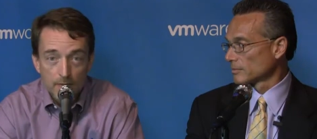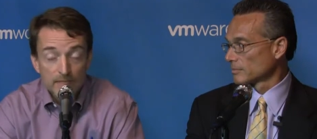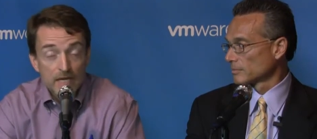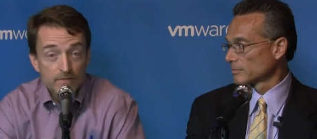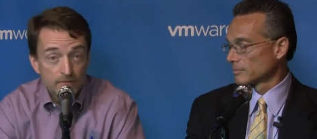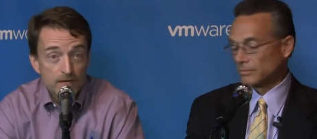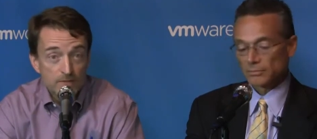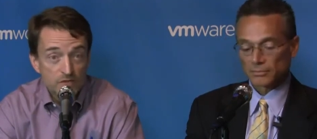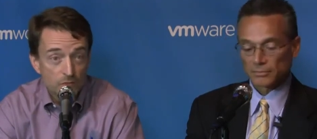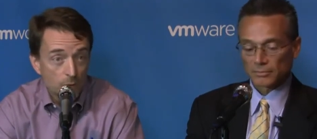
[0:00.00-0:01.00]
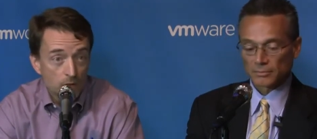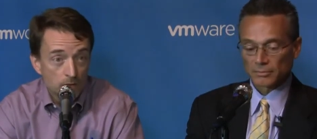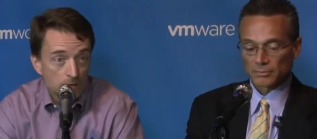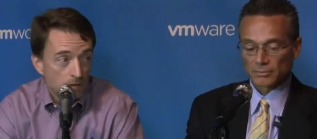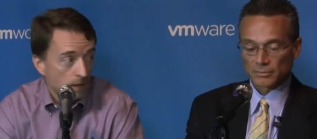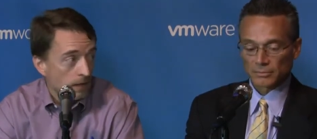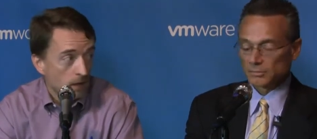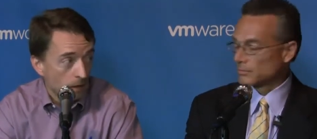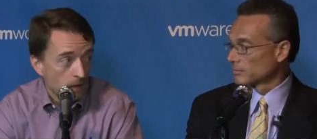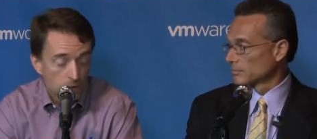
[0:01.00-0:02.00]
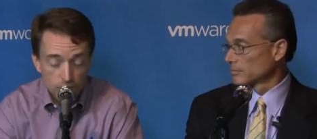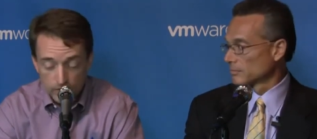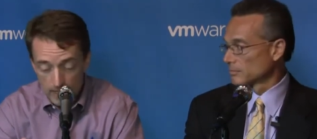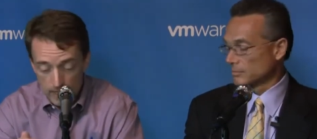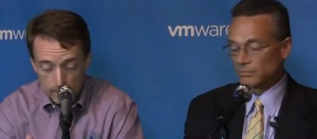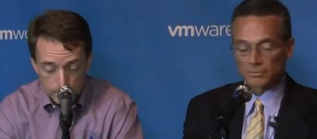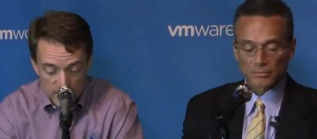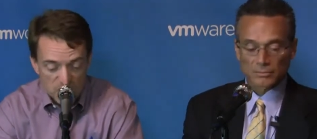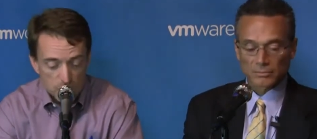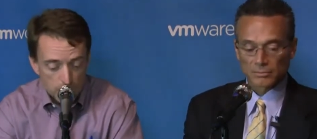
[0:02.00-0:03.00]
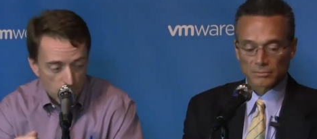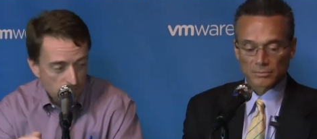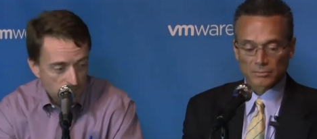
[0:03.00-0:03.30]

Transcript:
Speaker 1: became famous for, right? You know, understand, benchmark,